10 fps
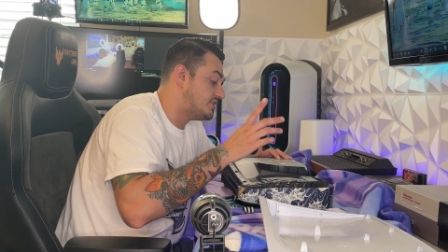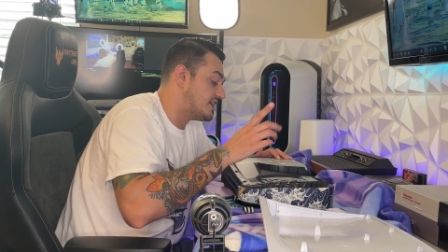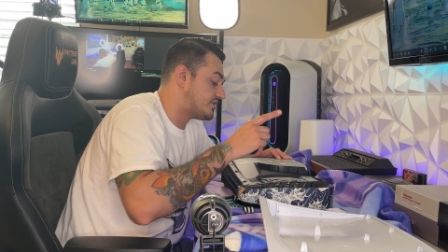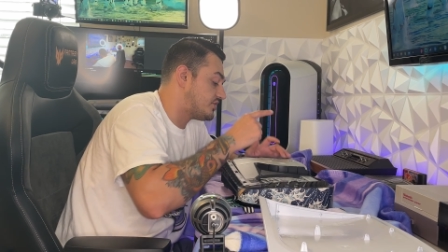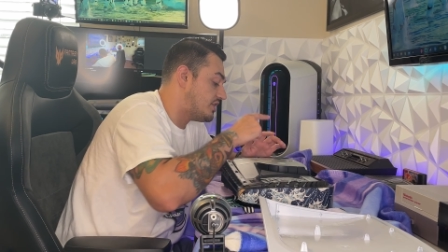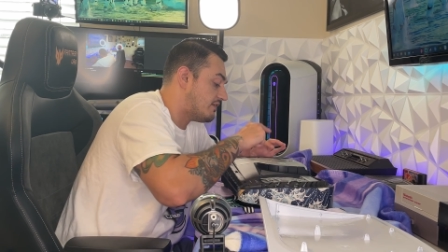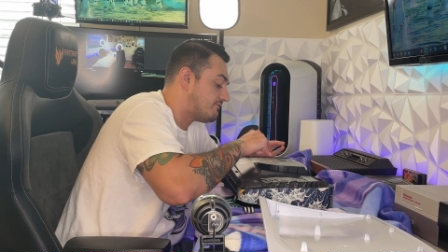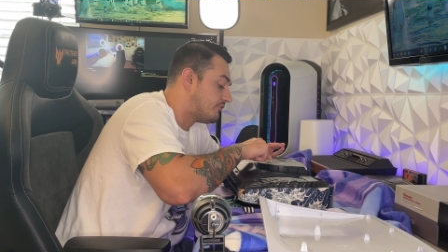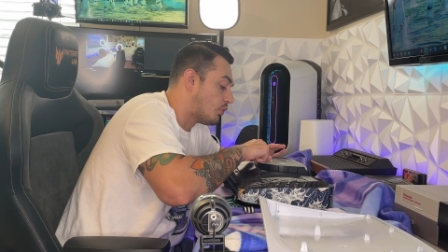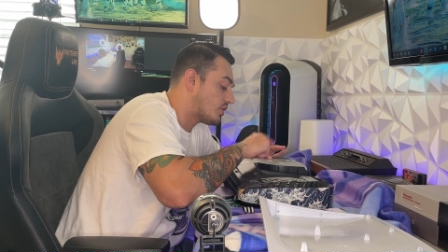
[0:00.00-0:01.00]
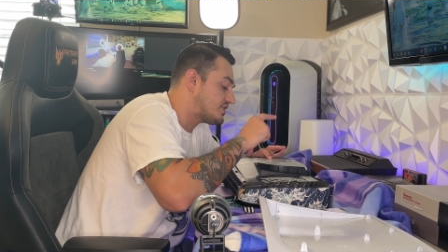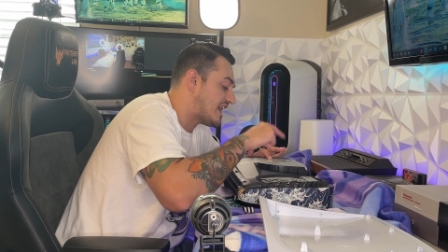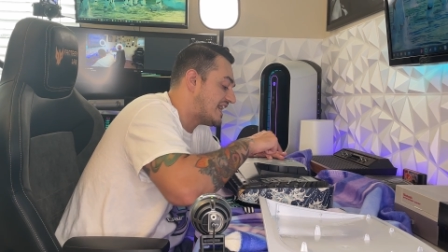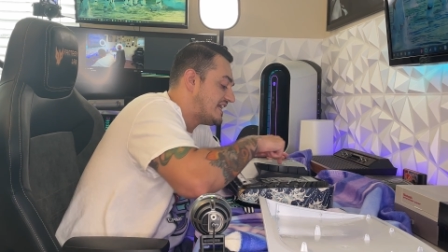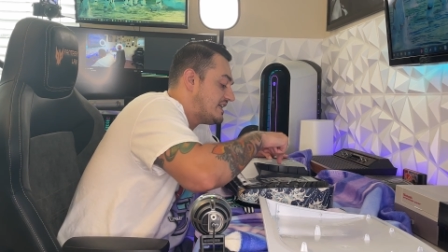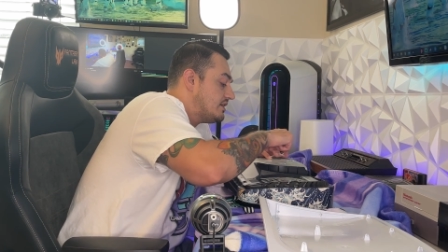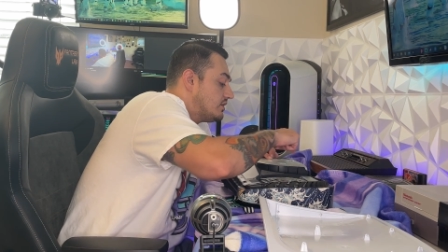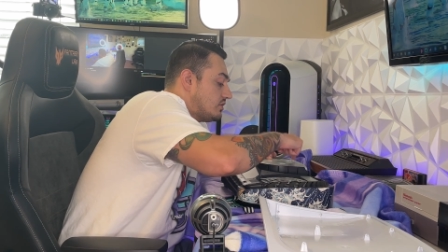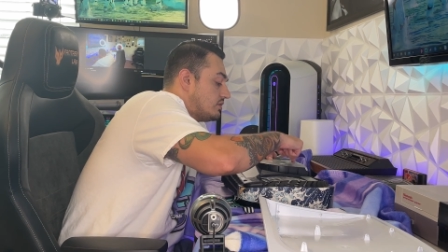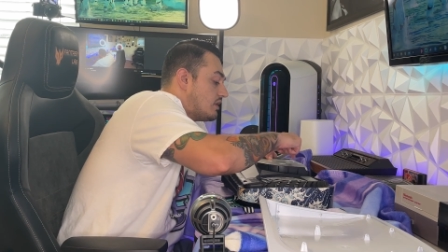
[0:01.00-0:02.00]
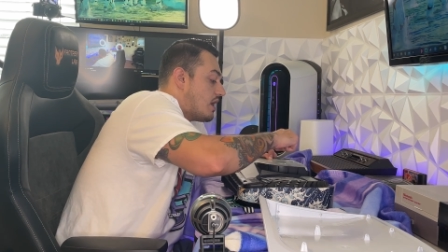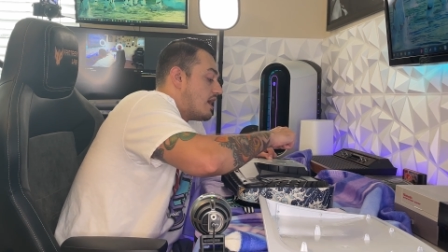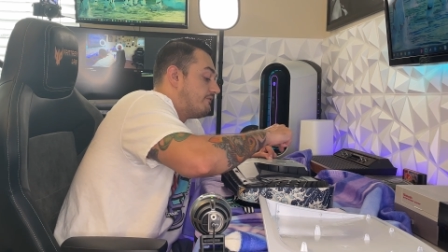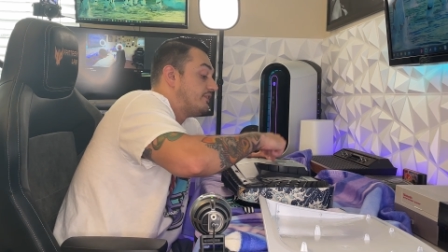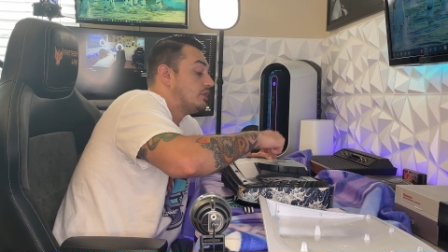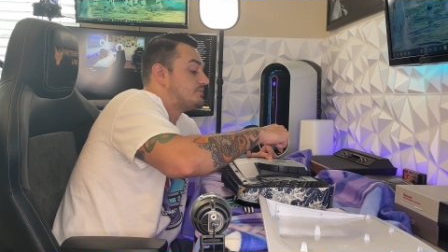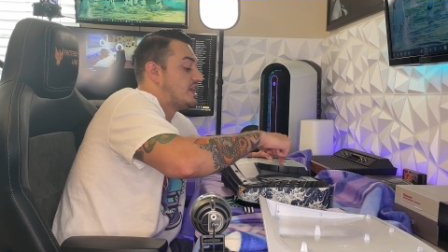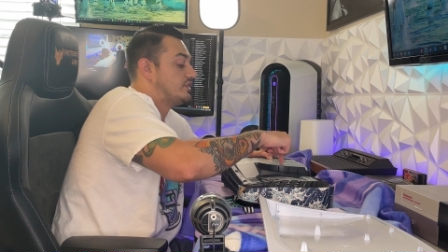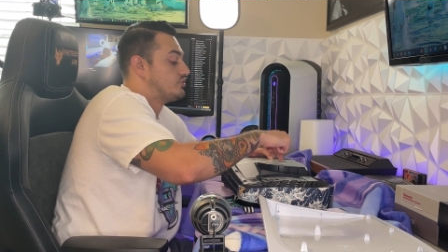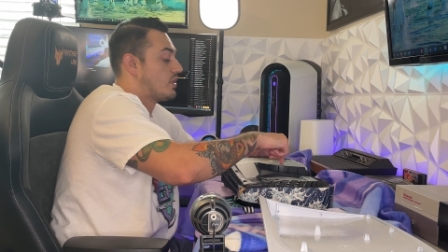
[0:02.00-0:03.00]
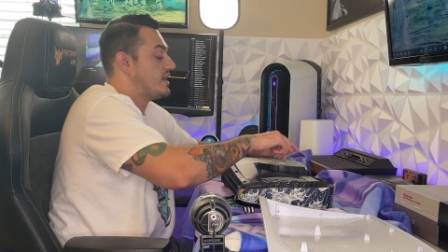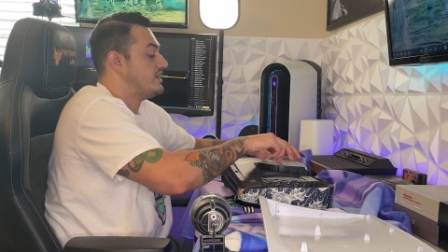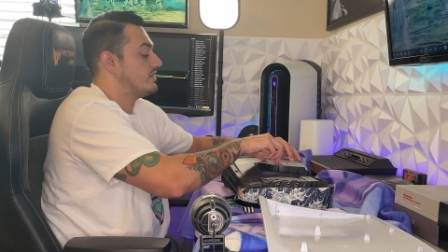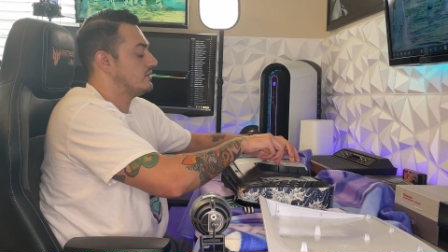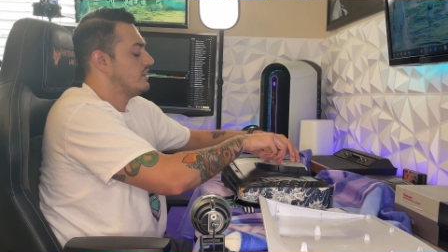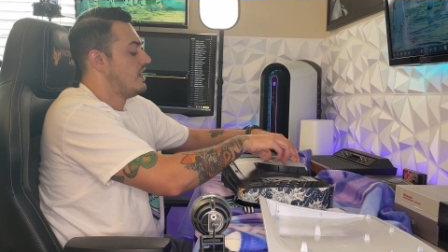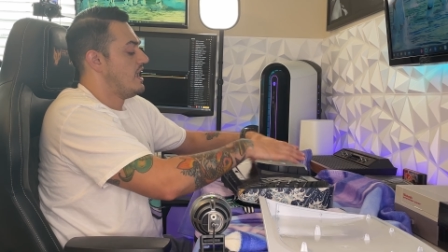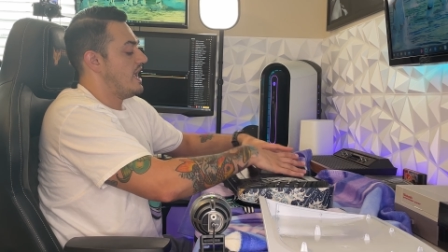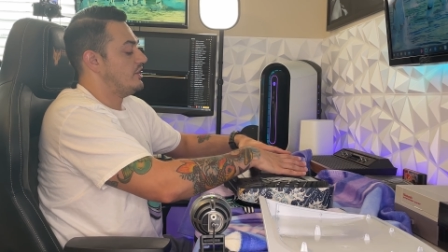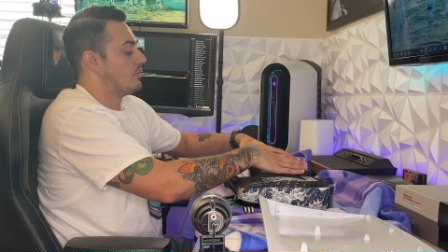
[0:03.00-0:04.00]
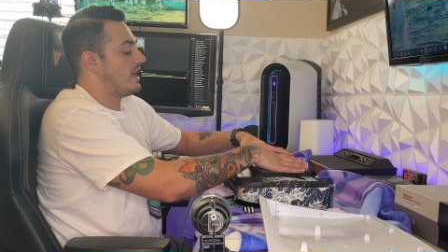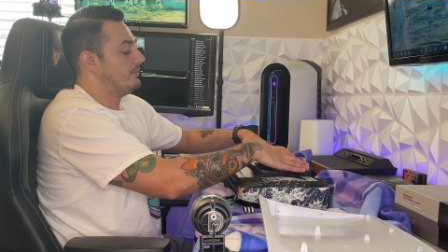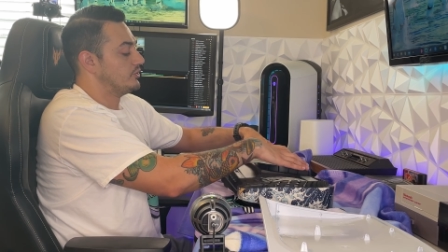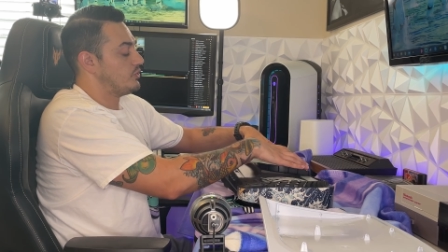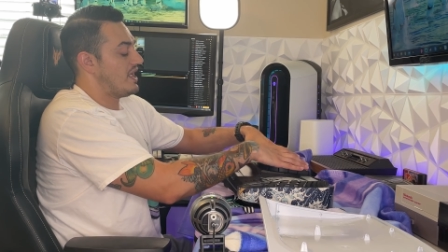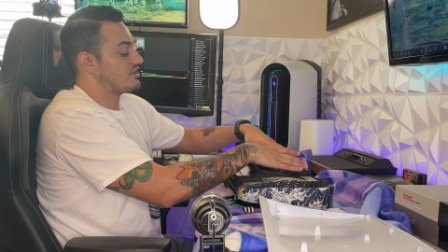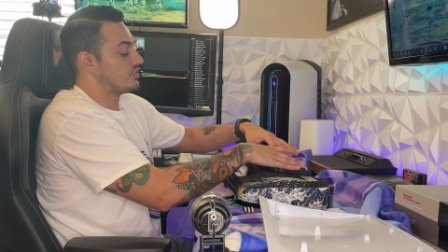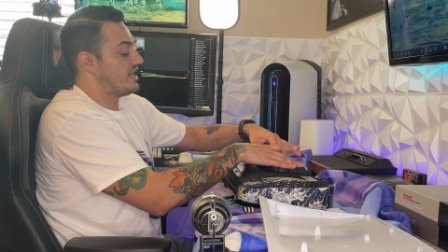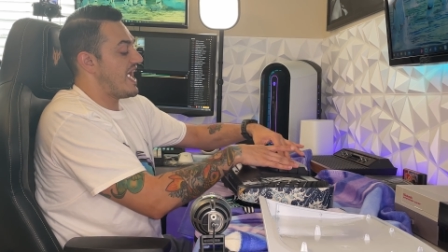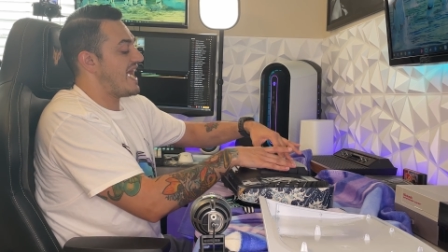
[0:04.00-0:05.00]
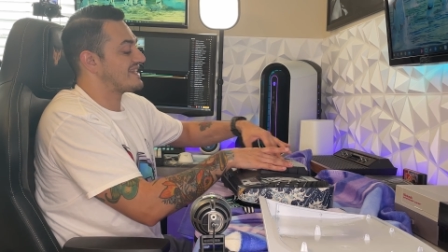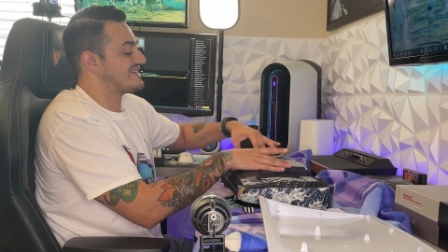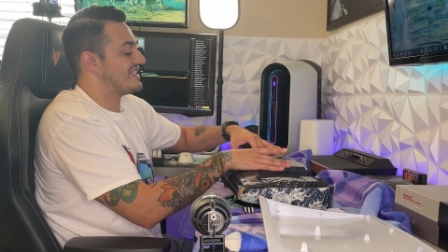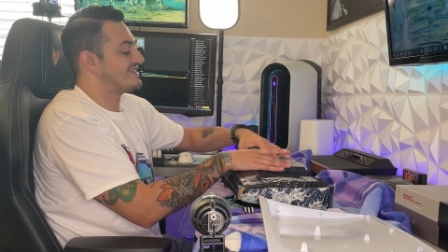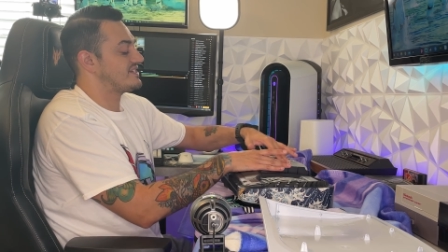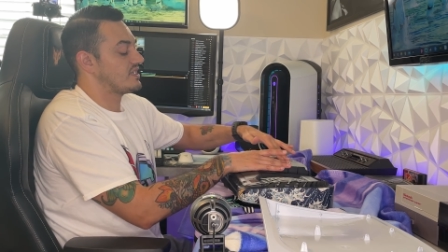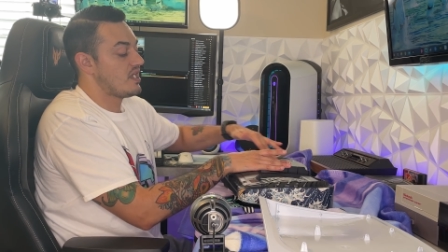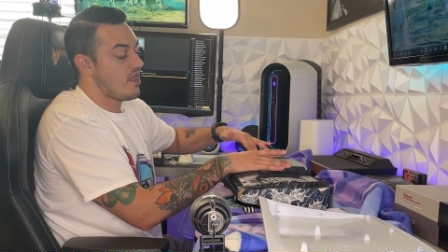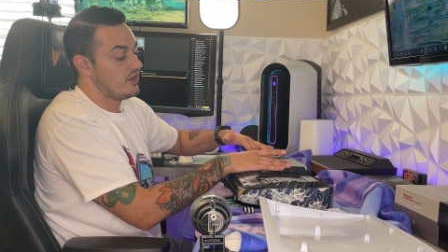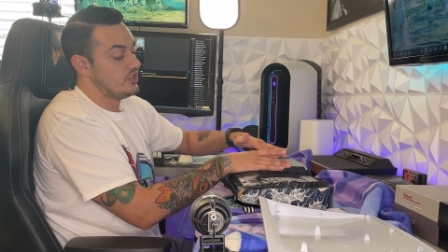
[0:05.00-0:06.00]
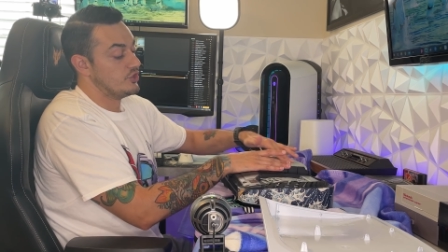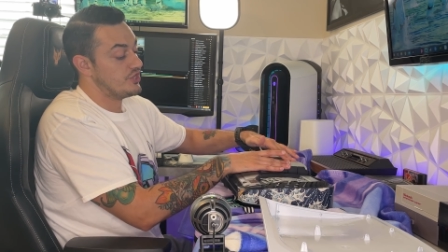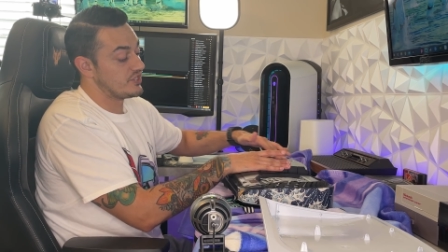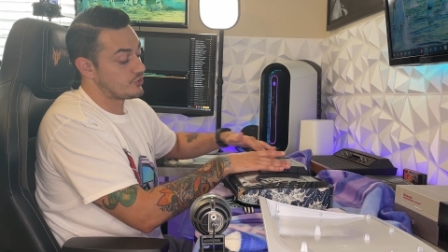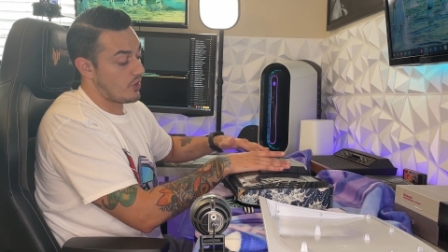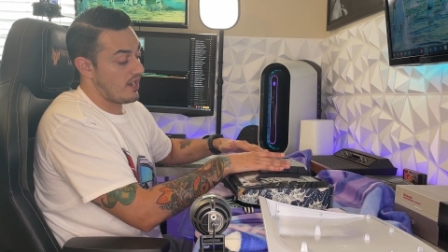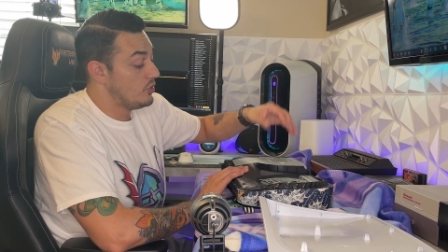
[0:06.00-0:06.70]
disc, you got four tiny uh, Phillips heads right here, and you are able to actually access your disk drive.